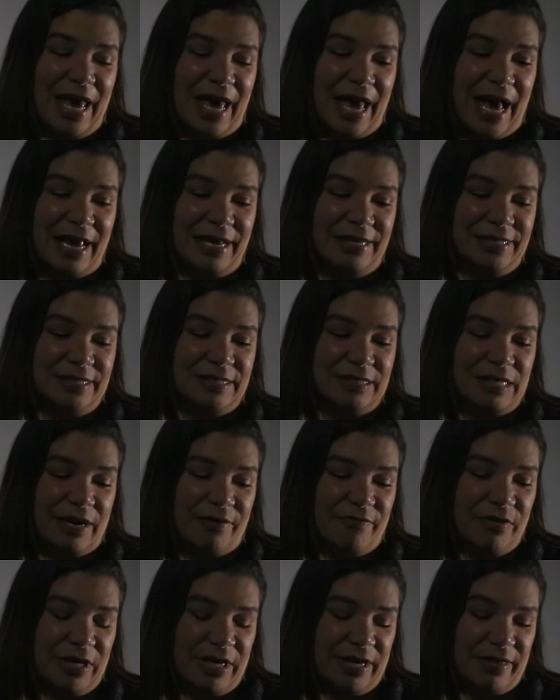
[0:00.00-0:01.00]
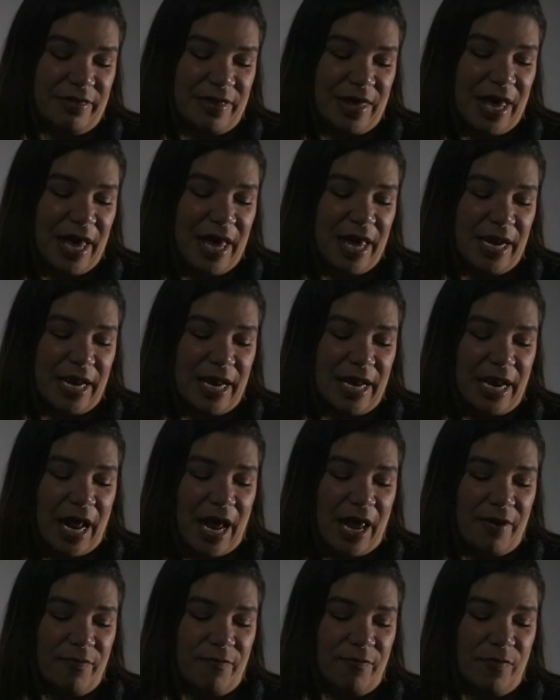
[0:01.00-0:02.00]
I discovered it then, and
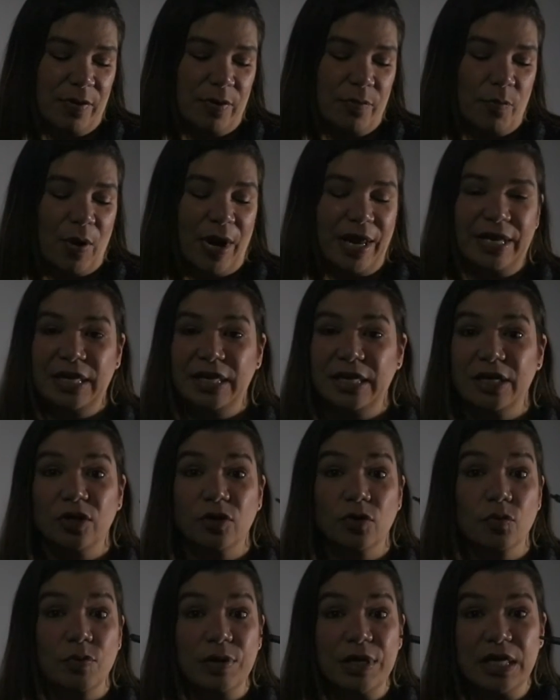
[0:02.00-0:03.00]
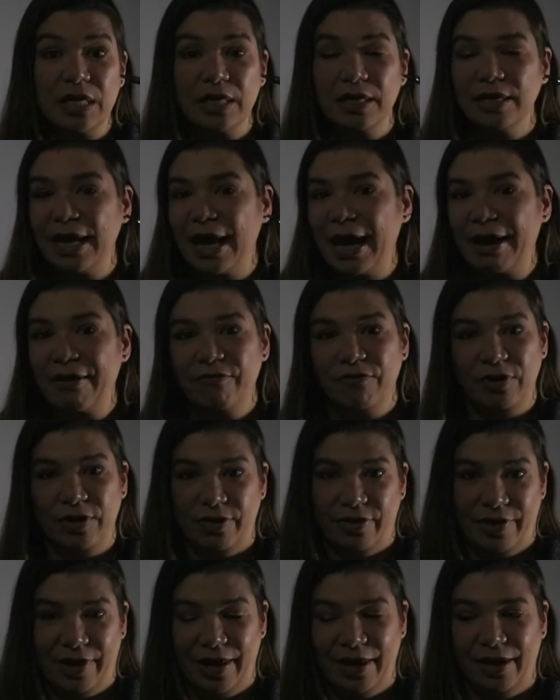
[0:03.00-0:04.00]
I've been writing in green
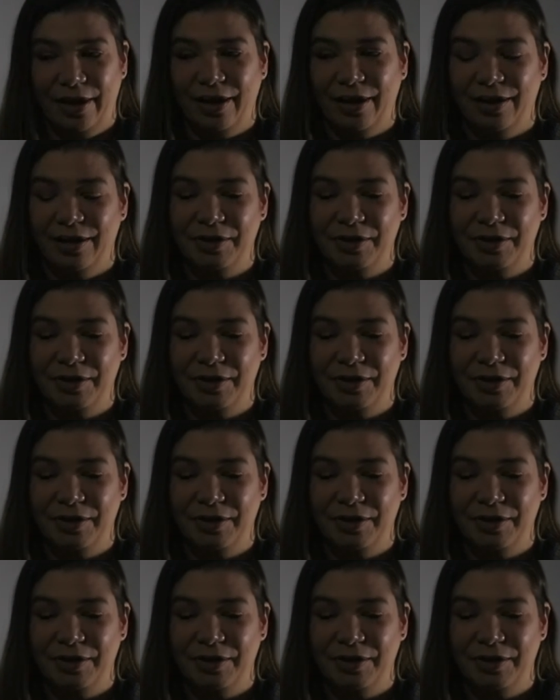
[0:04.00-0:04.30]
everything.